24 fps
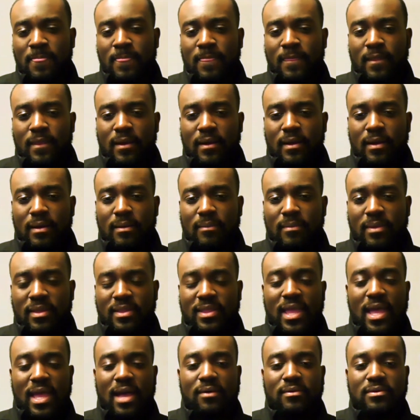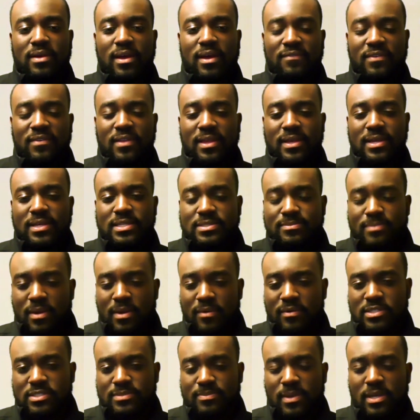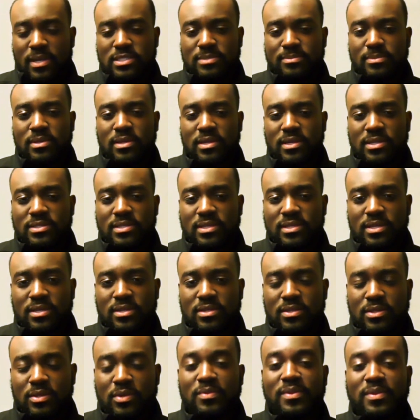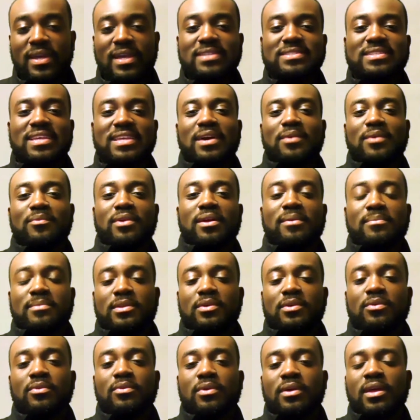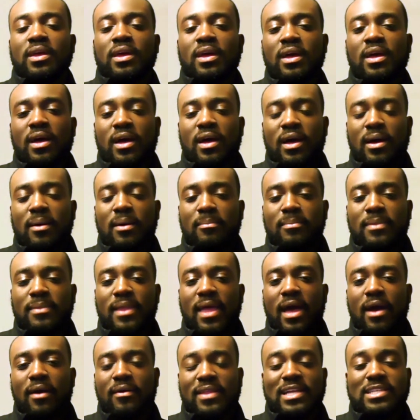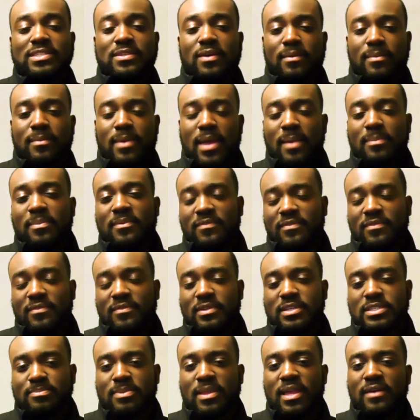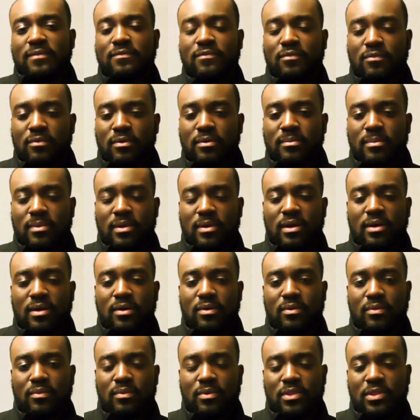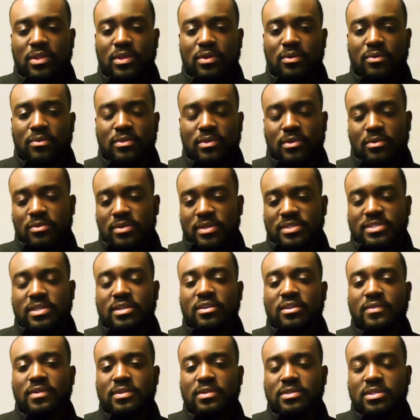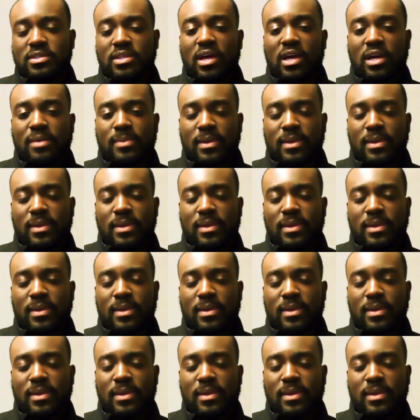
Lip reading: And now I feel like it's my responsibility to do things like what I'm doing now. And that's how I'm happy for this platform with you, this interview, to talk about